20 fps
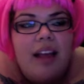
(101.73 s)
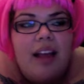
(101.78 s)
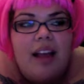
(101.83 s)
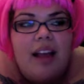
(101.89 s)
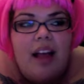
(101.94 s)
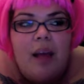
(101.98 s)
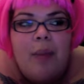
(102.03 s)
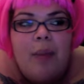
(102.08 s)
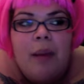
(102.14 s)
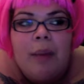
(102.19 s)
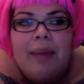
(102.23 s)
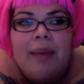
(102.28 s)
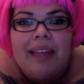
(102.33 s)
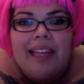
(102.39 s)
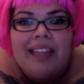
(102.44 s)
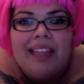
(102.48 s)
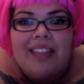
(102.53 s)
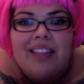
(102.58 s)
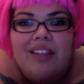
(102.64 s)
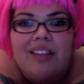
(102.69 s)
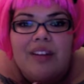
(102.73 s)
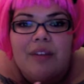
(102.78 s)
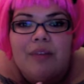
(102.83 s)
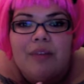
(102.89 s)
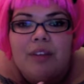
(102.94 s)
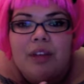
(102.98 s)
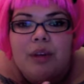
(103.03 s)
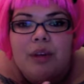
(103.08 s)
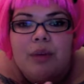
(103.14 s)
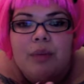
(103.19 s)
I'll probably answer a
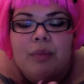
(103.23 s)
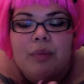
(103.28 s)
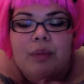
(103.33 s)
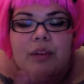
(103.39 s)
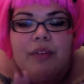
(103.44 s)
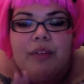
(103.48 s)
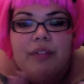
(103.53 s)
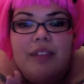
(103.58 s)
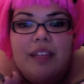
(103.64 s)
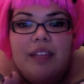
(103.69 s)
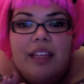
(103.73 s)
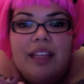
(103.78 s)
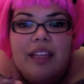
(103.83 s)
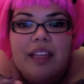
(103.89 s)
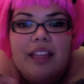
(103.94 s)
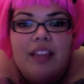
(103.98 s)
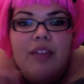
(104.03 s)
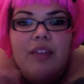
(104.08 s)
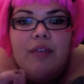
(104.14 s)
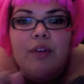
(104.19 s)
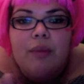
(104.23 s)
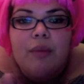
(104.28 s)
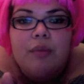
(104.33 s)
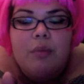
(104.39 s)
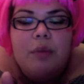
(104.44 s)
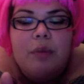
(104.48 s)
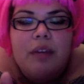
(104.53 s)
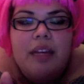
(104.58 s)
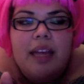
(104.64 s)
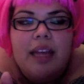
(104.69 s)
few briefly in the Forum
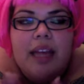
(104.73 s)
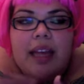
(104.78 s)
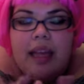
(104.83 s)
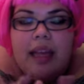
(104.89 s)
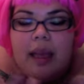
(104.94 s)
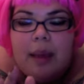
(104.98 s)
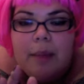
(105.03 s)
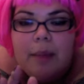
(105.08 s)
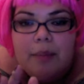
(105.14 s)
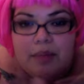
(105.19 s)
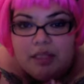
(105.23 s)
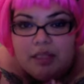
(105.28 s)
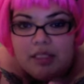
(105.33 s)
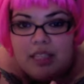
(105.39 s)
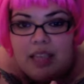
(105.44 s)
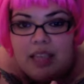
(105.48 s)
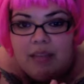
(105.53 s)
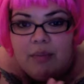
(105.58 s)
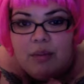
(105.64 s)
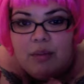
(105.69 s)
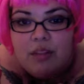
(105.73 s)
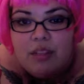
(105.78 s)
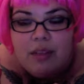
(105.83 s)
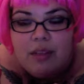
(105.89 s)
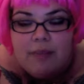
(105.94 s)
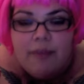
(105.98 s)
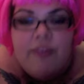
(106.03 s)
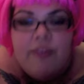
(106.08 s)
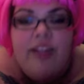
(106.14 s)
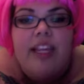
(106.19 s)
Spring, but save most of
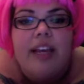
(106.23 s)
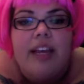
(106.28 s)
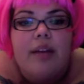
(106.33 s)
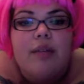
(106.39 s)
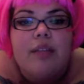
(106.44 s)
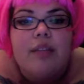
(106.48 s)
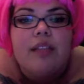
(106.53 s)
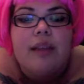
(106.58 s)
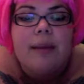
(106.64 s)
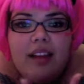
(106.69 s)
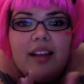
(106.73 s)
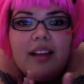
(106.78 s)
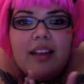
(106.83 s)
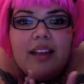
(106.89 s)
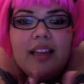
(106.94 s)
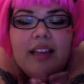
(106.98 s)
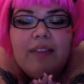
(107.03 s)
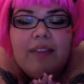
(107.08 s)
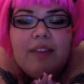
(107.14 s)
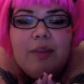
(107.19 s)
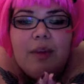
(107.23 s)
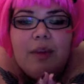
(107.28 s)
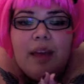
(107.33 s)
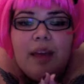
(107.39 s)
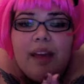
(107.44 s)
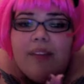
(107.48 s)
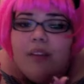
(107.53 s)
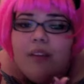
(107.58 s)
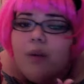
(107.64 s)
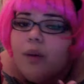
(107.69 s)
them for videos. If you
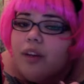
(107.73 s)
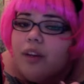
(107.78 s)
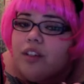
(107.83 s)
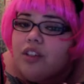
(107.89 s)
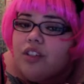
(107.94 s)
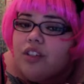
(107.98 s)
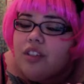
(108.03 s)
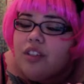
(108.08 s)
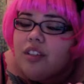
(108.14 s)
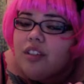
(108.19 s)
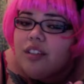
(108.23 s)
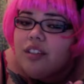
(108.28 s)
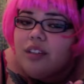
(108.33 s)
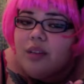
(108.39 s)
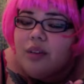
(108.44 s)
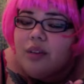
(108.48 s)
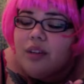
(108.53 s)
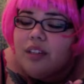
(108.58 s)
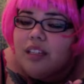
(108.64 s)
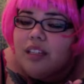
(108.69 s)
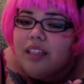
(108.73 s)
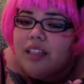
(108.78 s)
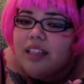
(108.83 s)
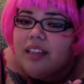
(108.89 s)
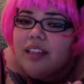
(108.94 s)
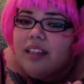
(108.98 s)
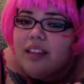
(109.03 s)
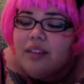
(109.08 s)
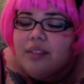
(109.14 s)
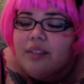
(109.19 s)
have a question or need
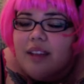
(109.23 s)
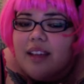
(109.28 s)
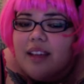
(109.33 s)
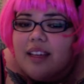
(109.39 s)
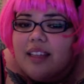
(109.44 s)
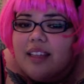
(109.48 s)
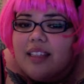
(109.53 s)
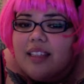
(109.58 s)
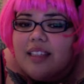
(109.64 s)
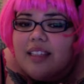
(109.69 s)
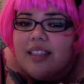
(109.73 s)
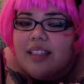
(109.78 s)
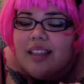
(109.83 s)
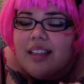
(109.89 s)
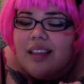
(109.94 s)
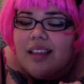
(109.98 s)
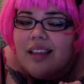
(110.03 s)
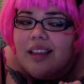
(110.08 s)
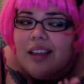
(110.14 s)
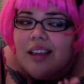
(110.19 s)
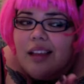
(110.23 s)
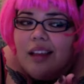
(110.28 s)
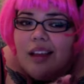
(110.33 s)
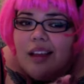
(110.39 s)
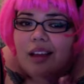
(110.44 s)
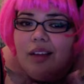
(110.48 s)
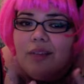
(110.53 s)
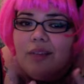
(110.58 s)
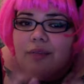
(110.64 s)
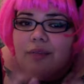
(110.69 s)
any advice,
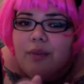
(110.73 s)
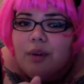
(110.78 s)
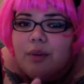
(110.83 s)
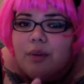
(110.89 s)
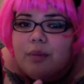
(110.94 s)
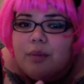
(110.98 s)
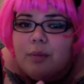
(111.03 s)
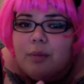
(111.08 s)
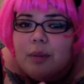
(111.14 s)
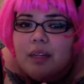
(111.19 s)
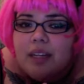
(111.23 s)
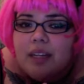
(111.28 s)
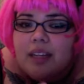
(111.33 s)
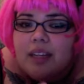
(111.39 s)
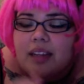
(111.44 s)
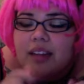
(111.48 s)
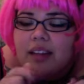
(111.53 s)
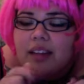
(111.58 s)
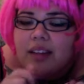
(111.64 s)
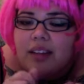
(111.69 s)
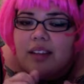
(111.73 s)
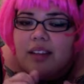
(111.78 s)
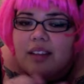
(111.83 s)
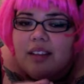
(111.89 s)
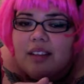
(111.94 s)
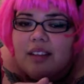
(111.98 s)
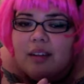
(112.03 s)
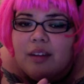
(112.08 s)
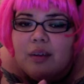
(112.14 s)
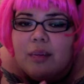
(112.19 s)
Forum Spring it.
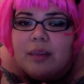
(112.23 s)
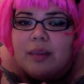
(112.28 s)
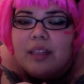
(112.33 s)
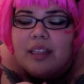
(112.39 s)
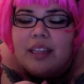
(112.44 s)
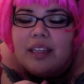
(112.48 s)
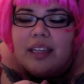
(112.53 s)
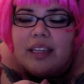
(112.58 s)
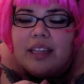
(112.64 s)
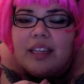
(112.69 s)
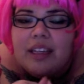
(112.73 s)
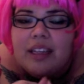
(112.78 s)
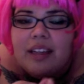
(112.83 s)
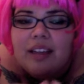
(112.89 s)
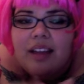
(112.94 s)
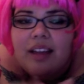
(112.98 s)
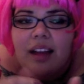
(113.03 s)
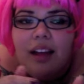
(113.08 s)
There will be a link.